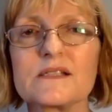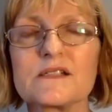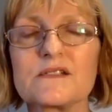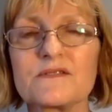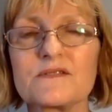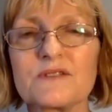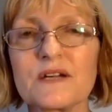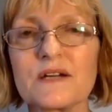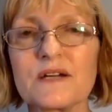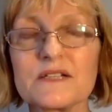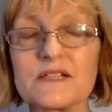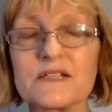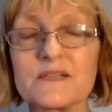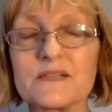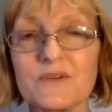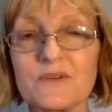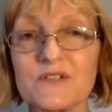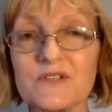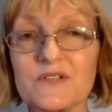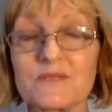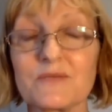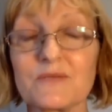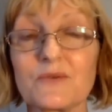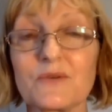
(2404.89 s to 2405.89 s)
as far as
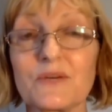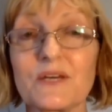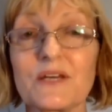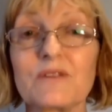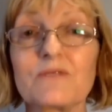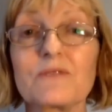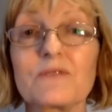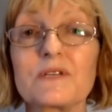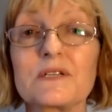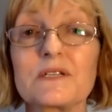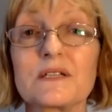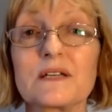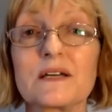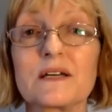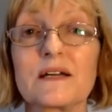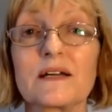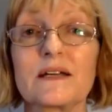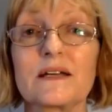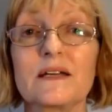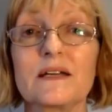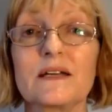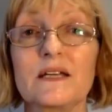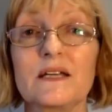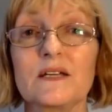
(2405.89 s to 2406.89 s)
possible every
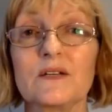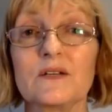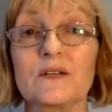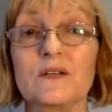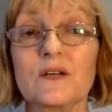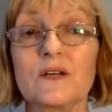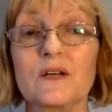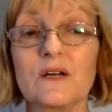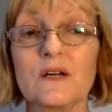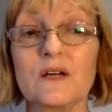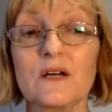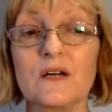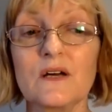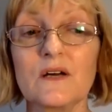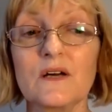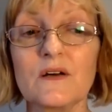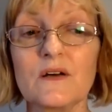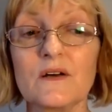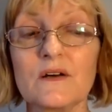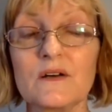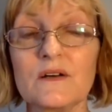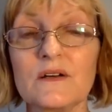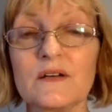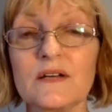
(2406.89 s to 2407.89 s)
day in,
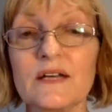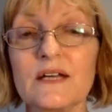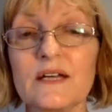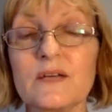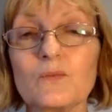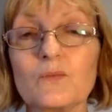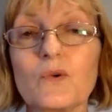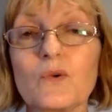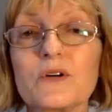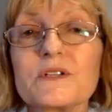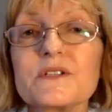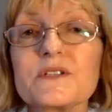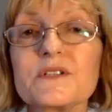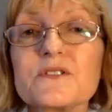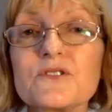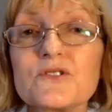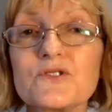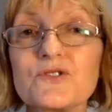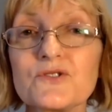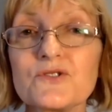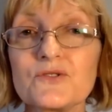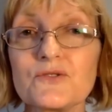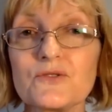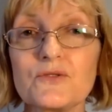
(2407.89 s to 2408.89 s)
in what is
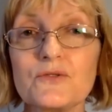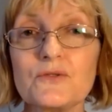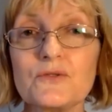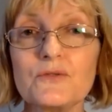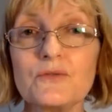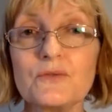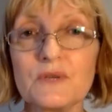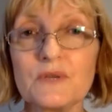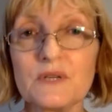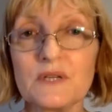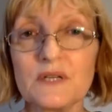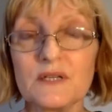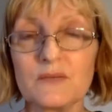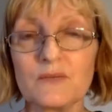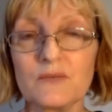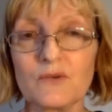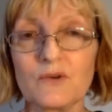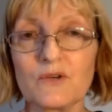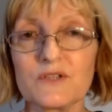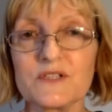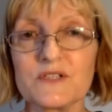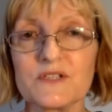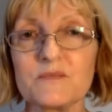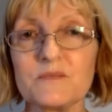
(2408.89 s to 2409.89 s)
true, in
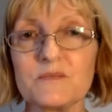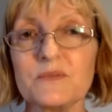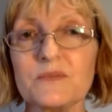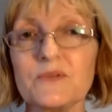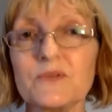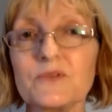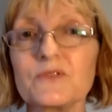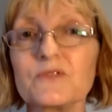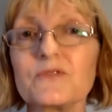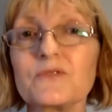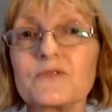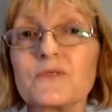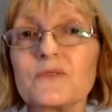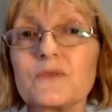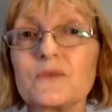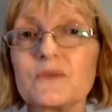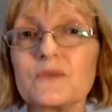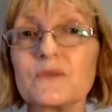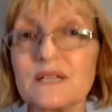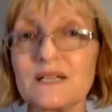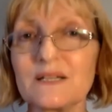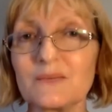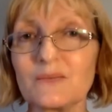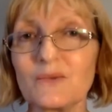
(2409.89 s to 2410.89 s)
what is
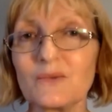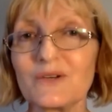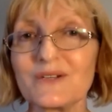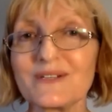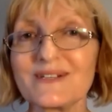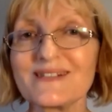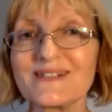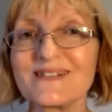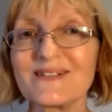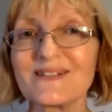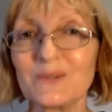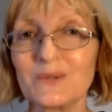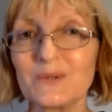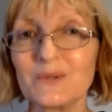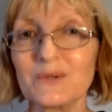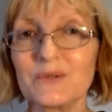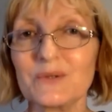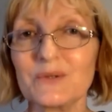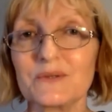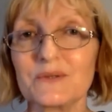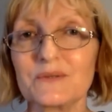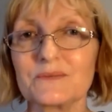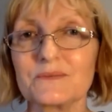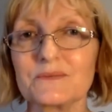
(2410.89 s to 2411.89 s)
beautiful, in what is
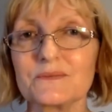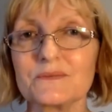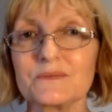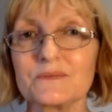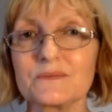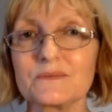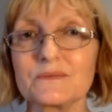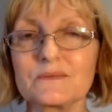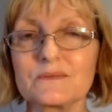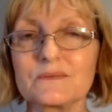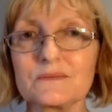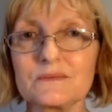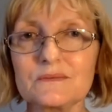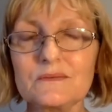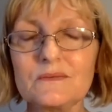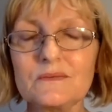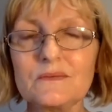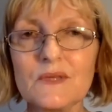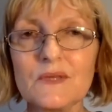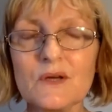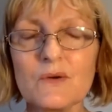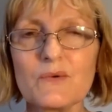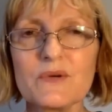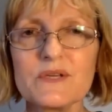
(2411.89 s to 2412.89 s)
good.
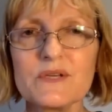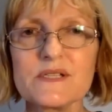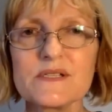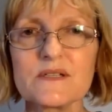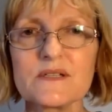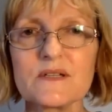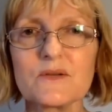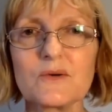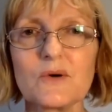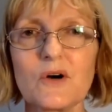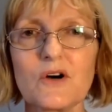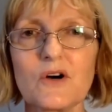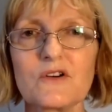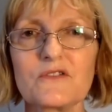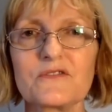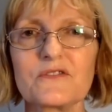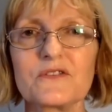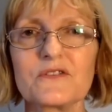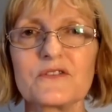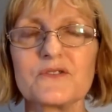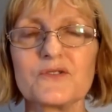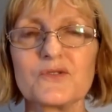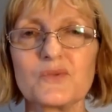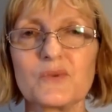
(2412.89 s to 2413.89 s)
We so
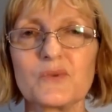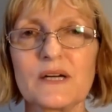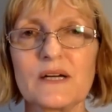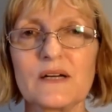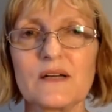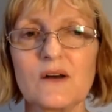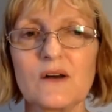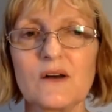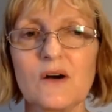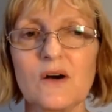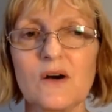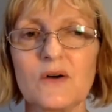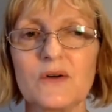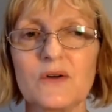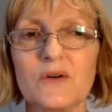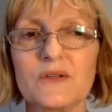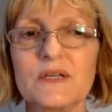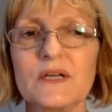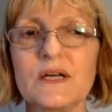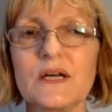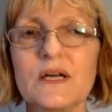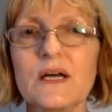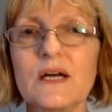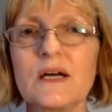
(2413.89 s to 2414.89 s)
often dwell
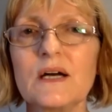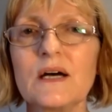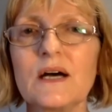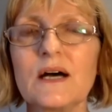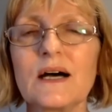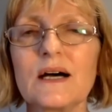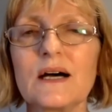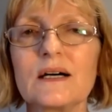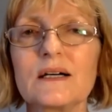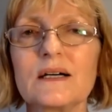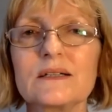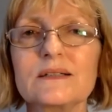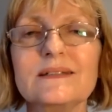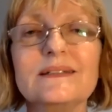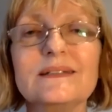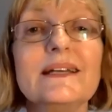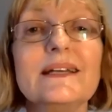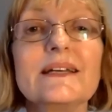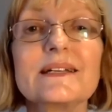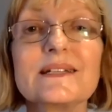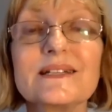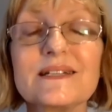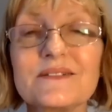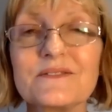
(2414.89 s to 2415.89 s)
on uh,
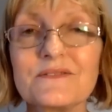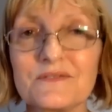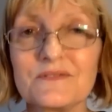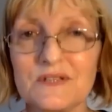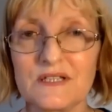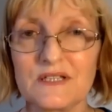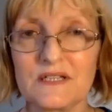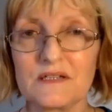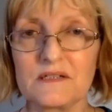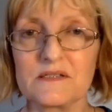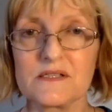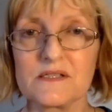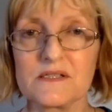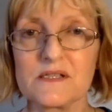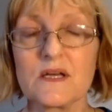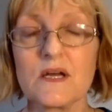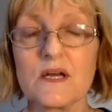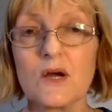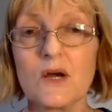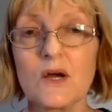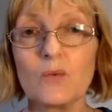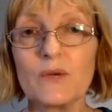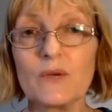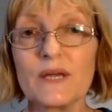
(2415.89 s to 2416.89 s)
negative things.
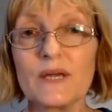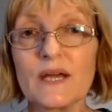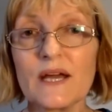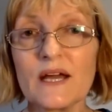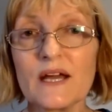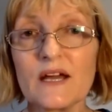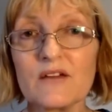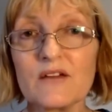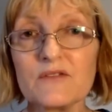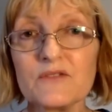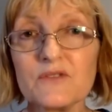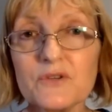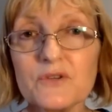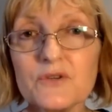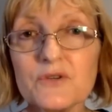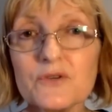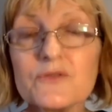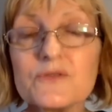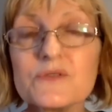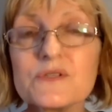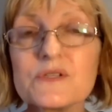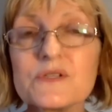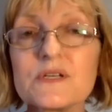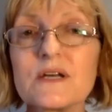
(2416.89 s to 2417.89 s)
We have
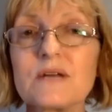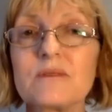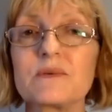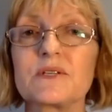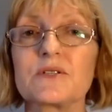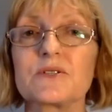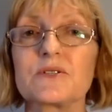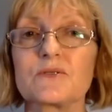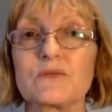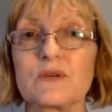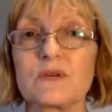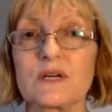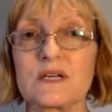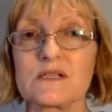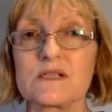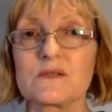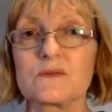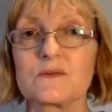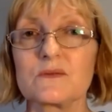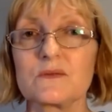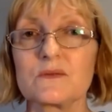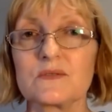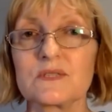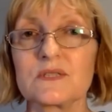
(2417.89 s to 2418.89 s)
news coming to us
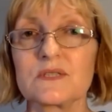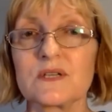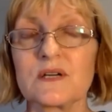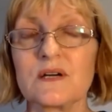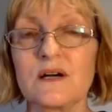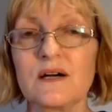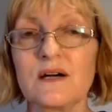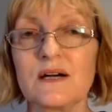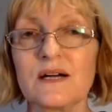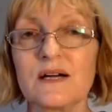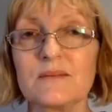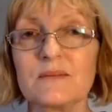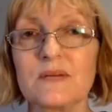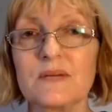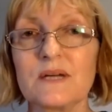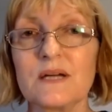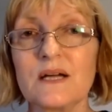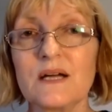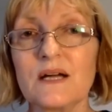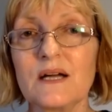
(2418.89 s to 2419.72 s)
all the time,